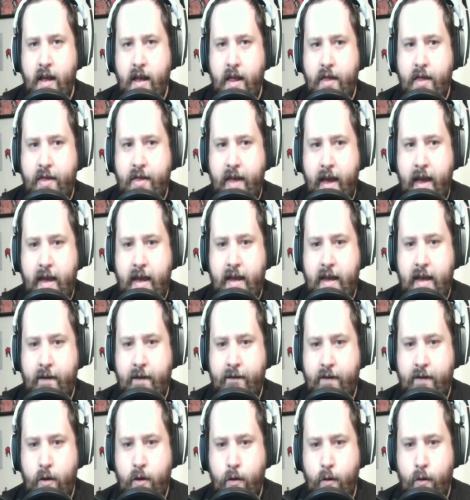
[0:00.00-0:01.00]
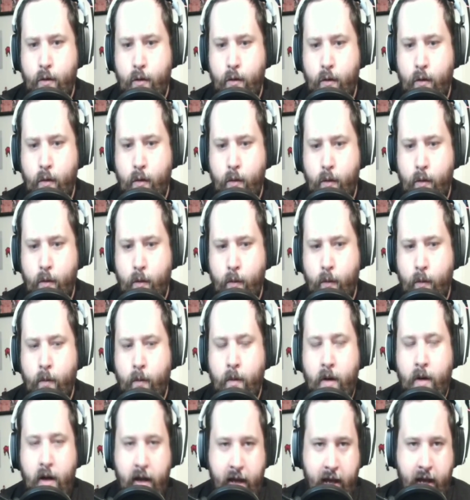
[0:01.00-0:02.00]
They give you,
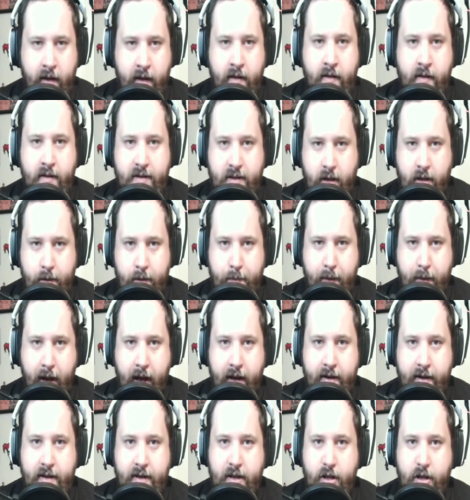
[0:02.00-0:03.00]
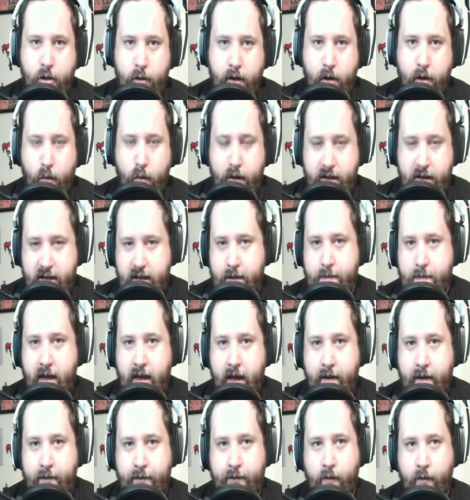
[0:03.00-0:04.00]
again, it's called a bond. You can redeem
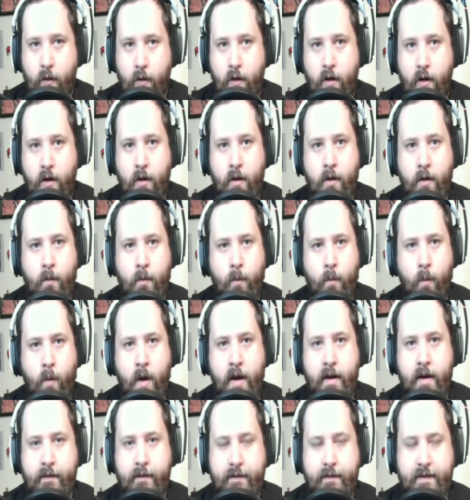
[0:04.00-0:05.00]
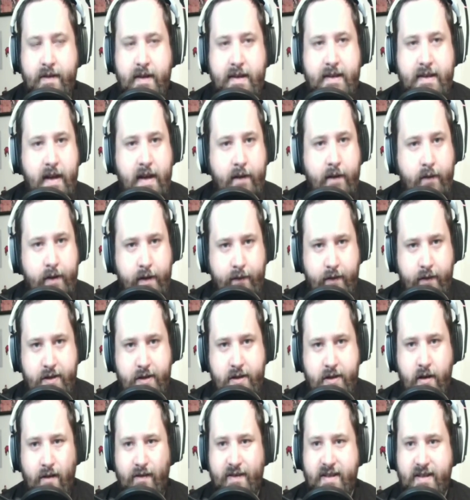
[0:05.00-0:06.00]
that for one of several different
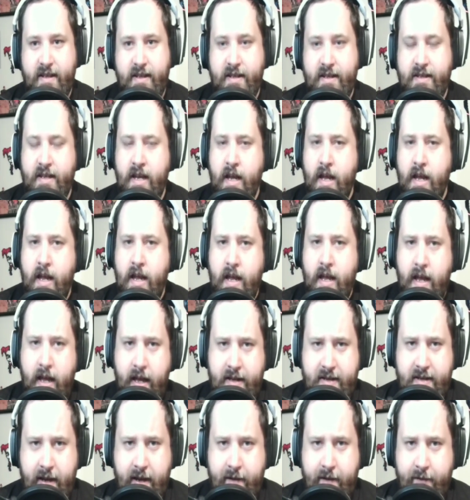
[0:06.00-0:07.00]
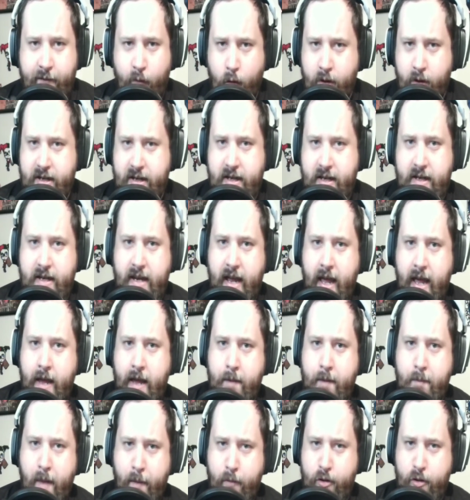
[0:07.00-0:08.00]
services. It's a 14-day
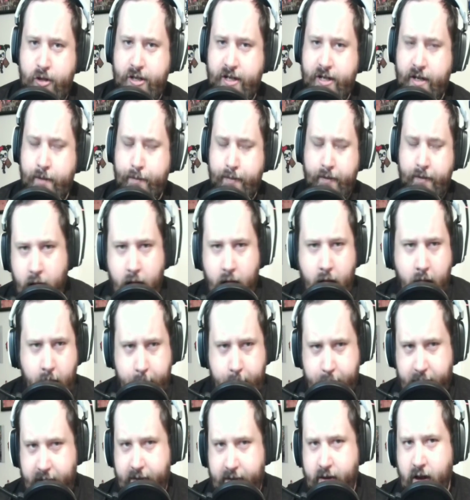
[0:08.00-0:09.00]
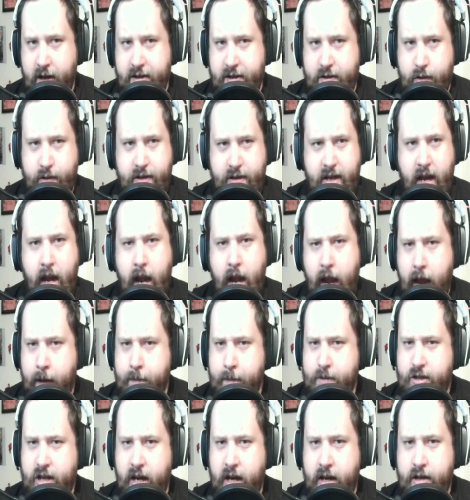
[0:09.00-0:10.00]
membership. I believe it also is a name
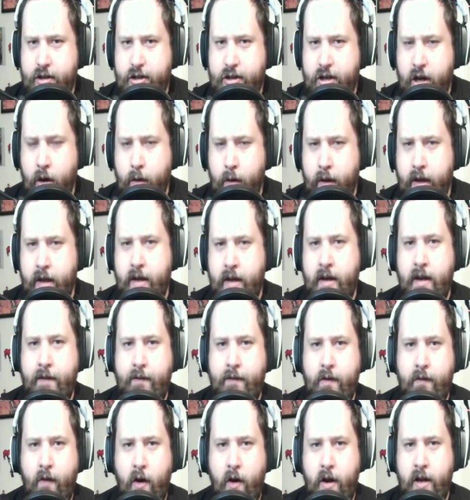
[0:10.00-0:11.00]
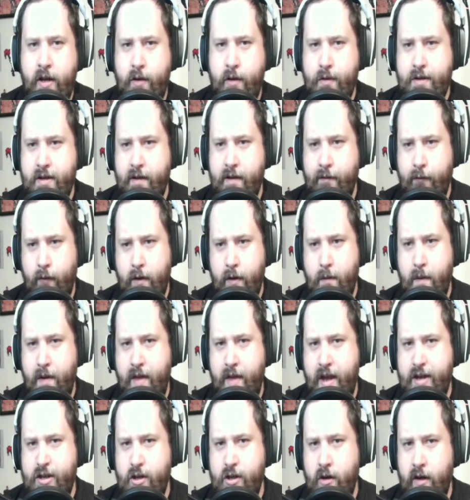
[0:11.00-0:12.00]
change token if you've already used a free one
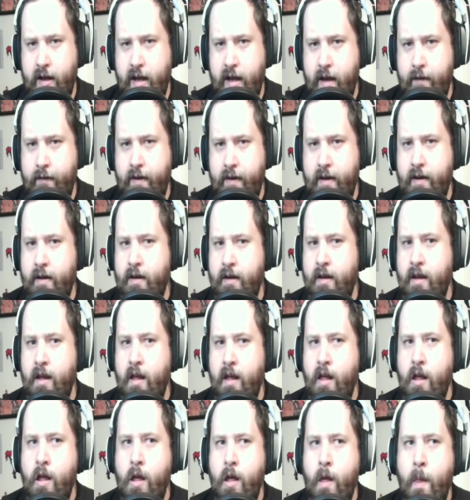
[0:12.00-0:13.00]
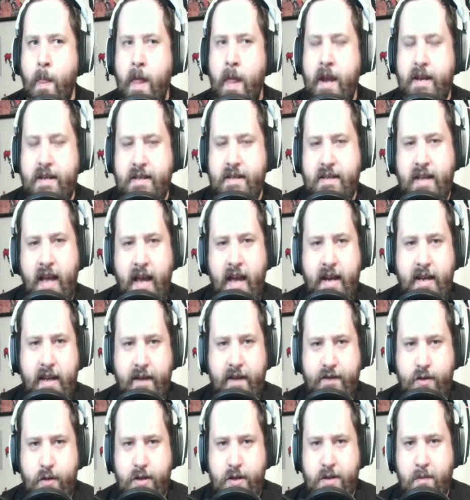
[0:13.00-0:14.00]
that you're given. And it just kind of
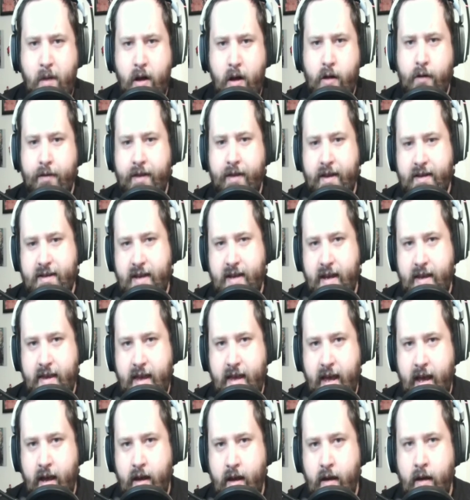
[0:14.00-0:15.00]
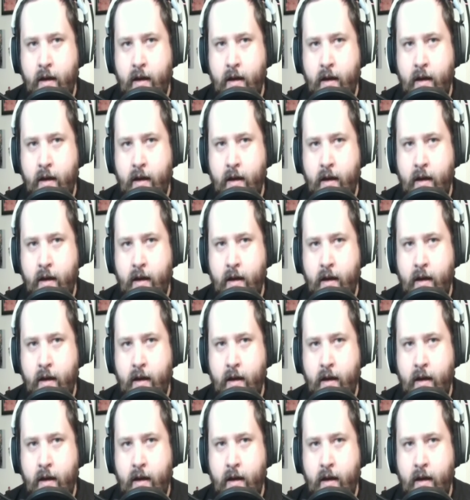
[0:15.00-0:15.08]
gives you smaller things like that.